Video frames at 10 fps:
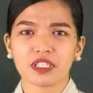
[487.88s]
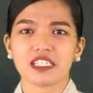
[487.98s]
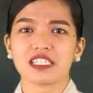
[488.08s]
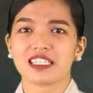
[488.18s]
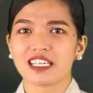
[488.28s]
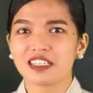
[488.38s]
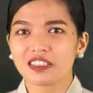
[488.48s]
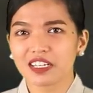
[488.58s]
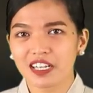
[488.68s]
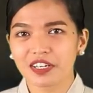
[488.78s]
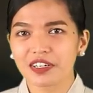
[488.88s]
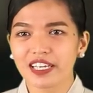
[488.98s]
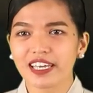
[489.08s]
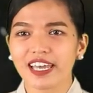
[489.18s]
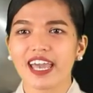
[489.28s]
what is needed
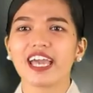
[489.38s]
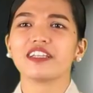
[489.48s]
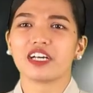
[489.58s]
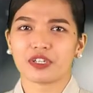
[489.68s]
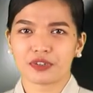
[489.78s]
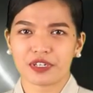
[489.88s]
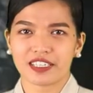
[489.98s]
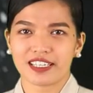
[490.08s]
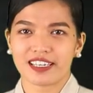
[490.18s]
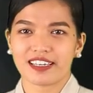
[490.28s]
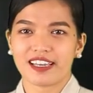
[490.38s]
clearly and accurately.